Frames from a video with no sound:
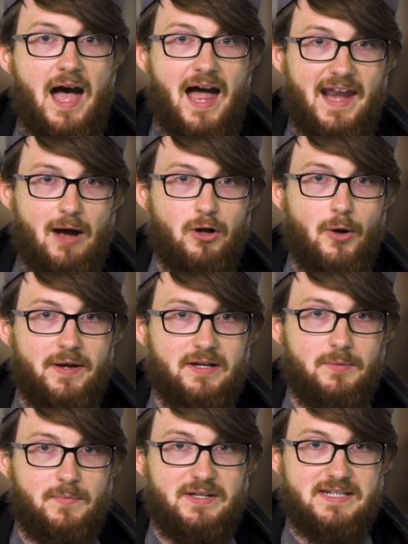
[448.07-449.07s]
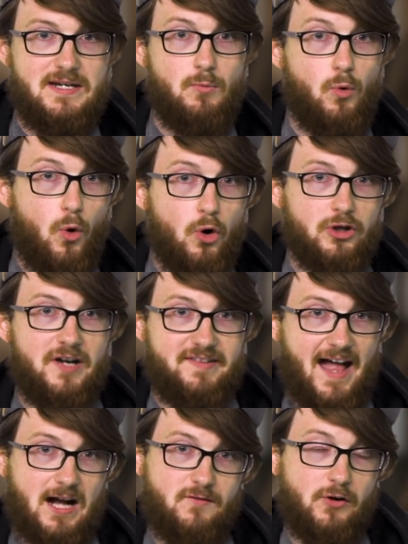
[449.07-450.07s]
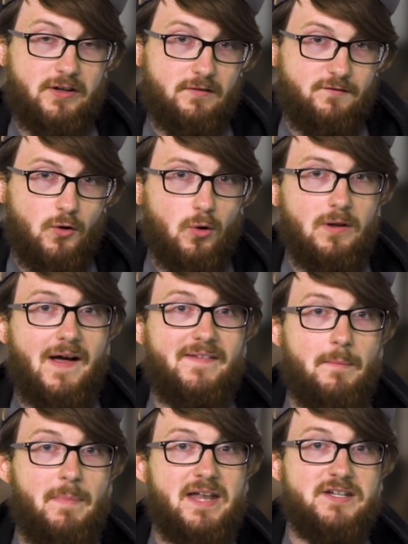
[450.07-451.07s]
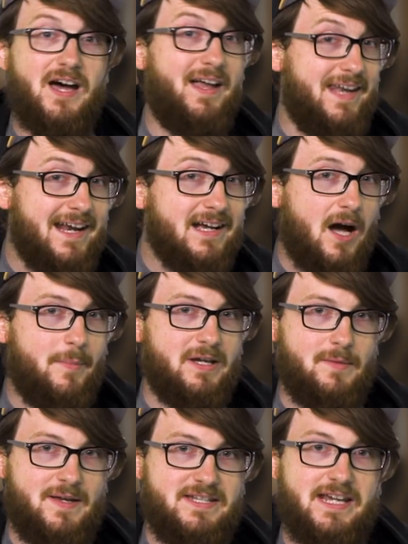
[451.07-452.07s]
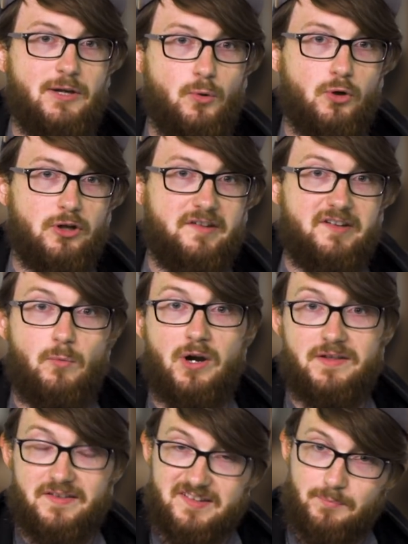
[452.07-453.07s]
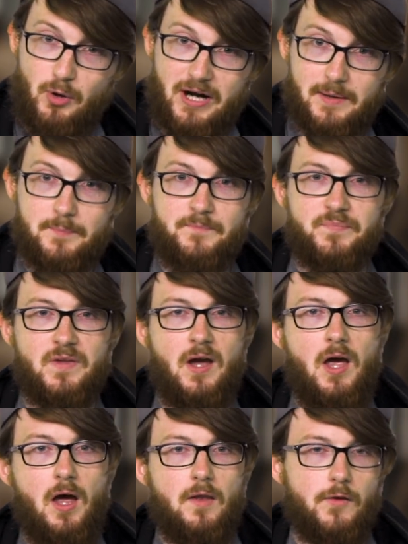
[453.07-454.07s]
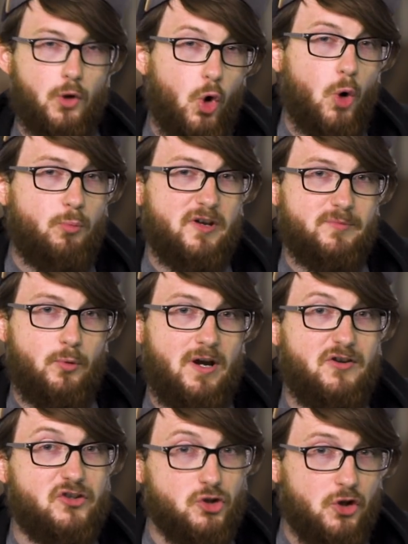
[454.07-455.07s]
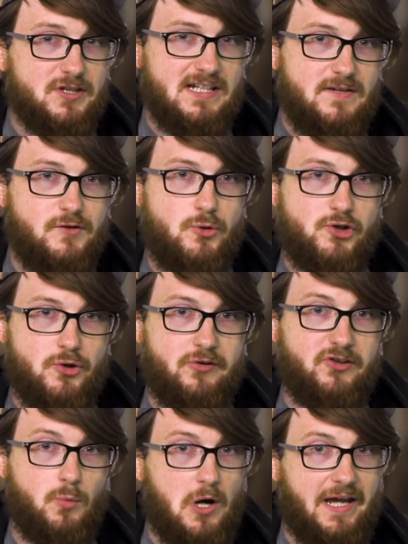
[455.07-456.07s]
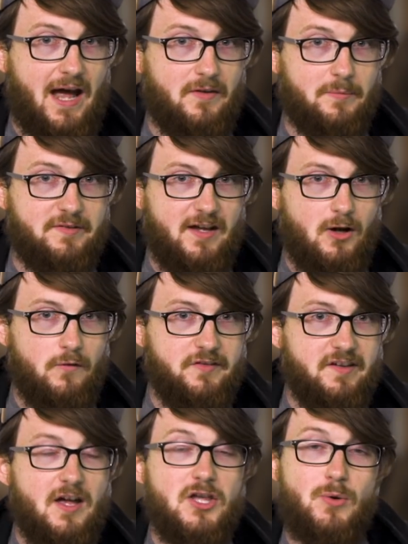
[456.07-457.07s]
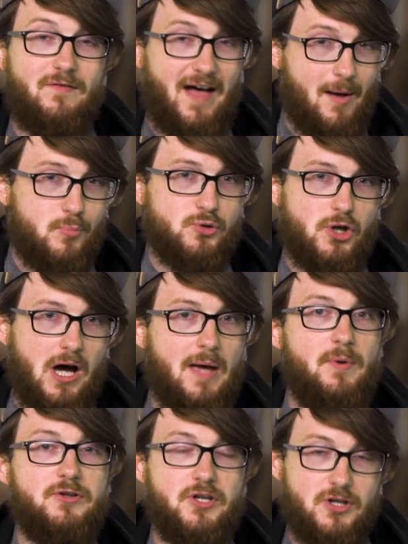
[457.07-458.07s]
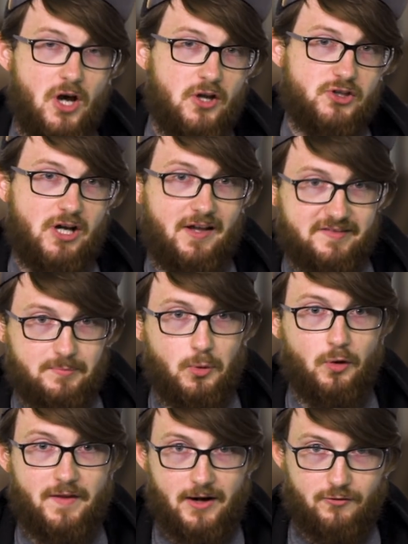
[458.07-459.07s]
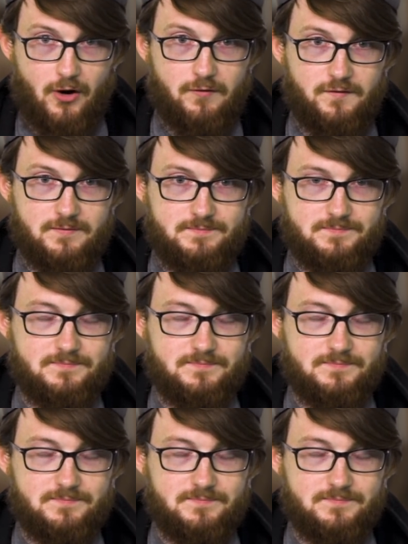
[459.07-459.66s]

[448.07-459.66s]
An outgoing committee will organise a hackathon in the fall and then mentor an incoming committee in organising one in the spring. The core principle here is not to leave new students to work it out themselves. You have ample time to nurture and support their growth.